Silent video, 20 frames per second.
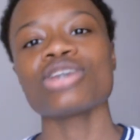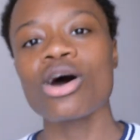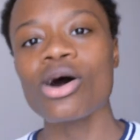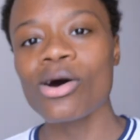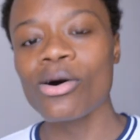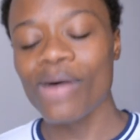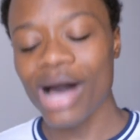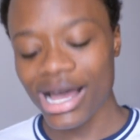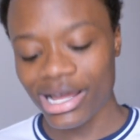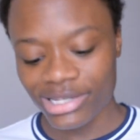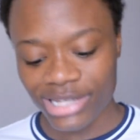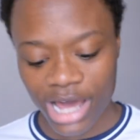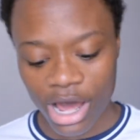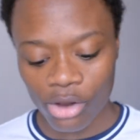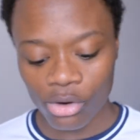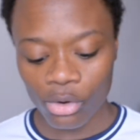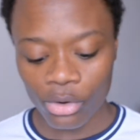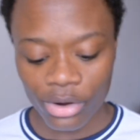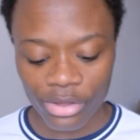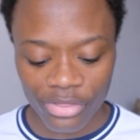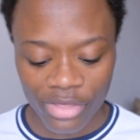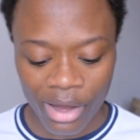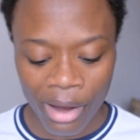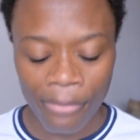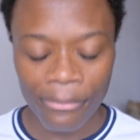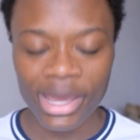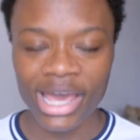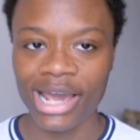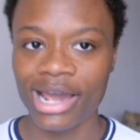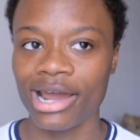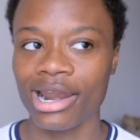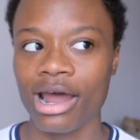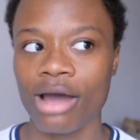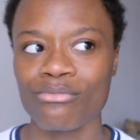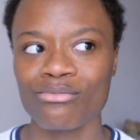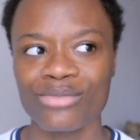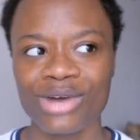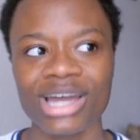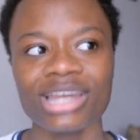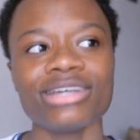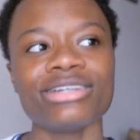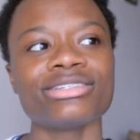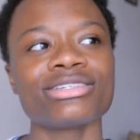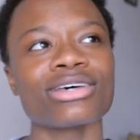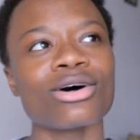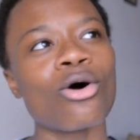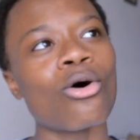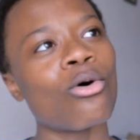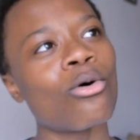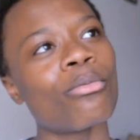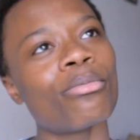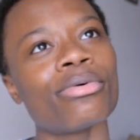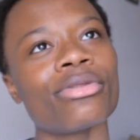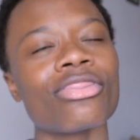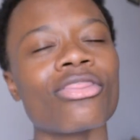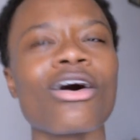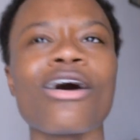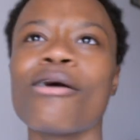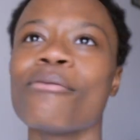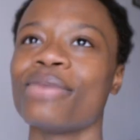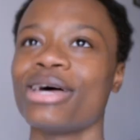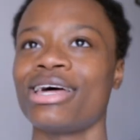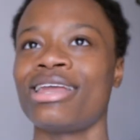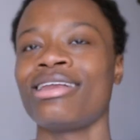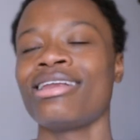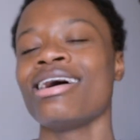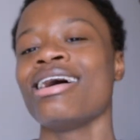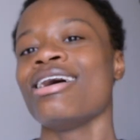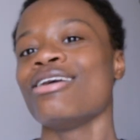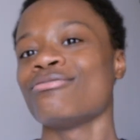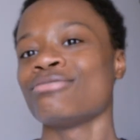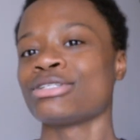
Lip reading: So I downloaded them and I'm ready to open them and